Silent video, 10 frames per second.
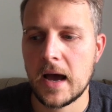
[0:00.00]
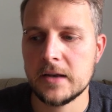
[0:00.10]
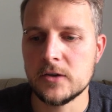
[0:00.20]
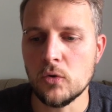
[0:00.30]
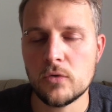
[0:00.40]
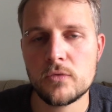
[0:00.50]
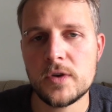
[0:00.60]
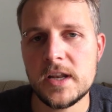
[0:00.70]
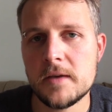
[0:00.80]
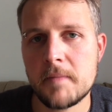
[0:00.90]
I don't
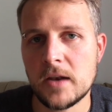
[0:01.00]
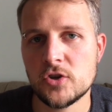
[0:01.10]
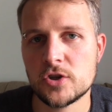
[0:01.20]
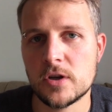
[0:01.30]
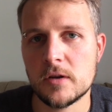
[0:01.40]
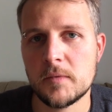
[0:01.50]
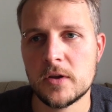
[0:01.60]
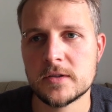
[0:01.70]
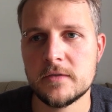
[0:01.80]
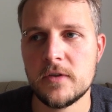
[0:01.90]
really mention it,
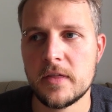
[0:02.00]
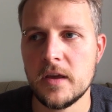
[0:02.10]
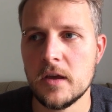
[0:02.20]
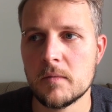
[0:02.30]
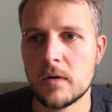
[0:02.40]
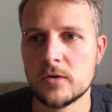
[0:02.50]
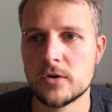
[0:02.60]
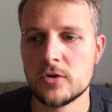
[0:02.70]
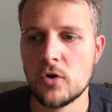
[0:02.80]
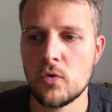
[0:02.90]
because if you think about
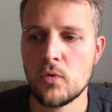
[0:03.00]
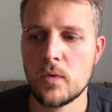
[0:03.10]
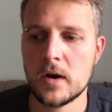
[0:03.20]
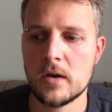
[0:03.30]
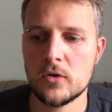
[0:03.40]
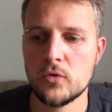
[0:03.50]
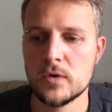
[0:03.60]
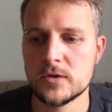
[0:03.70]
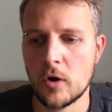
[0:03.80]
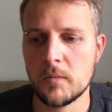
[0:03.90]
it, no one who
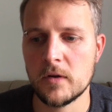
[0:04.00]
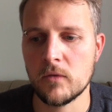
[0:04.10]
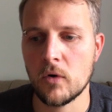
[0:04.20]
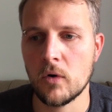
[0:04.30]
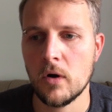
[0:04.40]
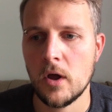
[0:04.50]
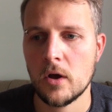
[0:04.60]
is omnivore